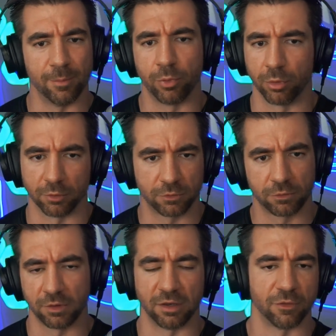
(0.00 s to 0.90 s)

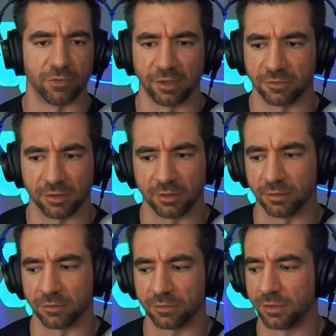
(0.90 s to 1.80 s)
imports,
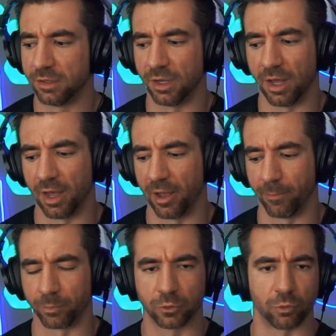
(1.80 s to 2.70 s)
interfaces,
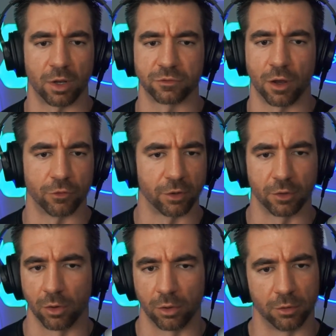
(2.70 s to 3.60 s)
um, cross
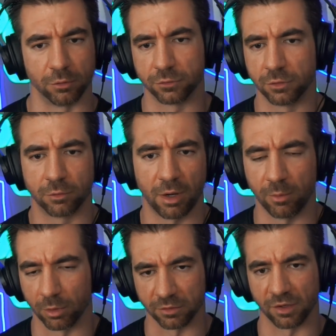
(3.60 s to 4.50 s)
contract calls.
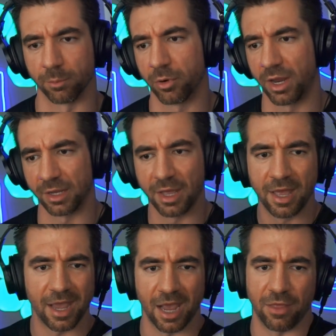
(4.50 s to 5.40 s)
Great, we're going to take a break.
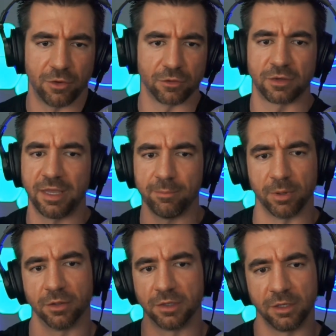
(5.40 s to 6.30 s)
And you just
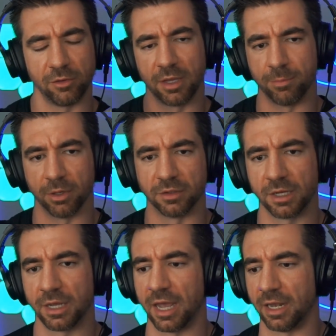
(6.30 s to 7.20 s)
keep building, you keep
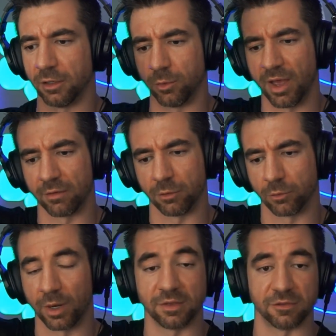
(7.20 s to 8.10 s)
building, and you have
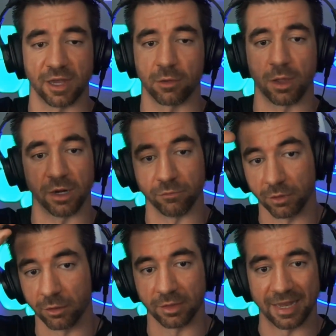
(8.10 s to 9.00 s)
you create this outline
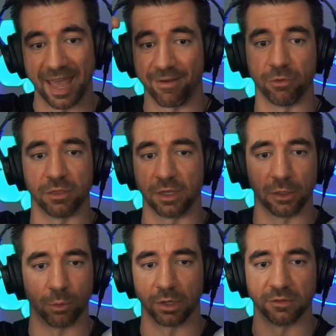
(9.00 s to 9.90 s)
of literally
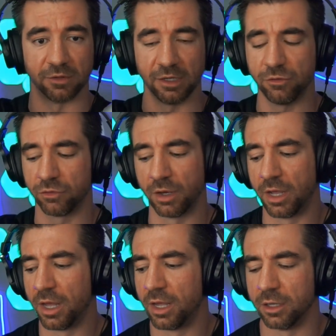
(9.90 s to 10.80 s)
everything you want to teach.
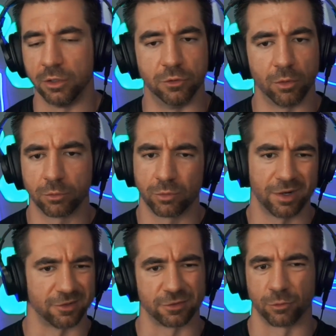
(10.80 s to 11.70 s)
You don't
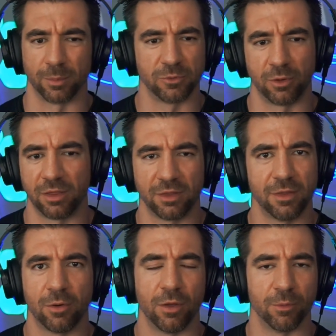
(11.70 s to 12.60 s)
create a script or anything
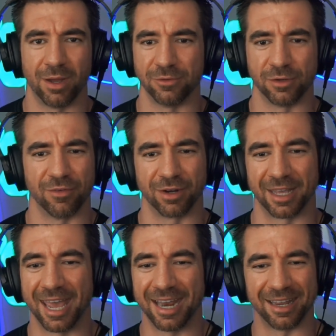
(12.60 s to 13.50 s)
though, otherwise you're never
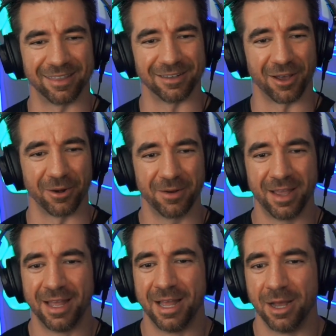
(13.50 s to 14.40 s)
going to get anything done.
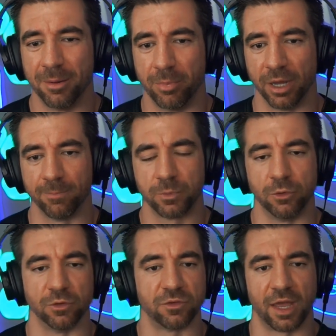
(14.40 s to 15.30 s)
But
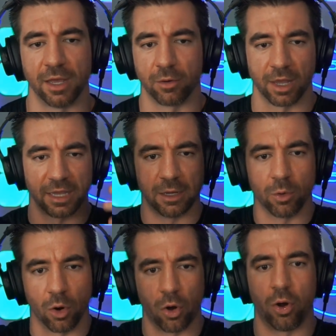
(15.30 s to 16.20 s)
you just say, okay,
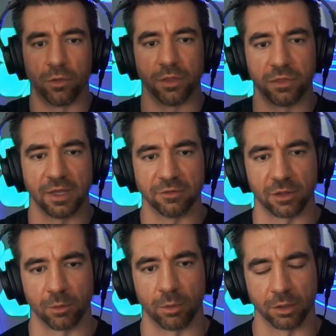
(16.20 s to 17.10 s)
here are all the things
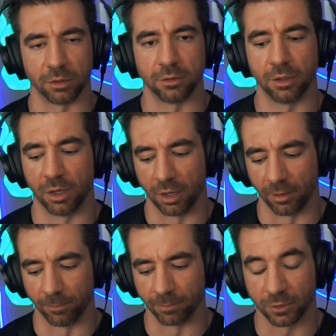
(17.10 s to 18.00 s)
that I want to
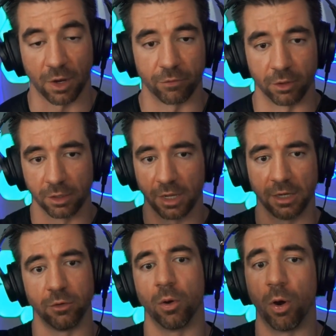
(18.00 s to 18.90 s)
um, cover,
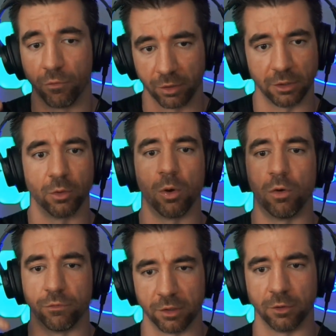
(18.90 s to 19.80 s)
and you go over it, you
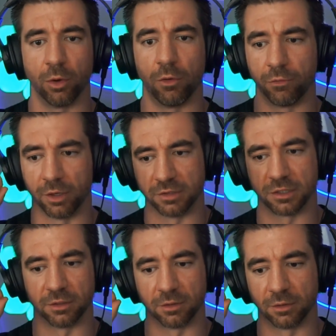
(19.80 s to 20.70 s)
go over it, you go over it
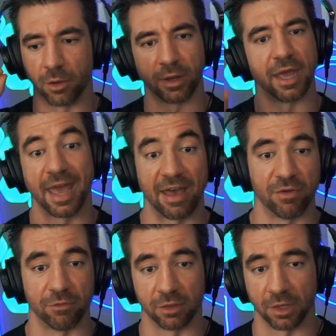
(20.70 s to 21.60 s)
until okay, I
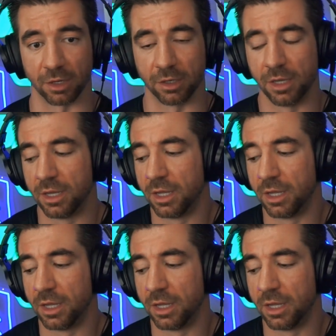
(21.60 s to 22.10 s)
have everything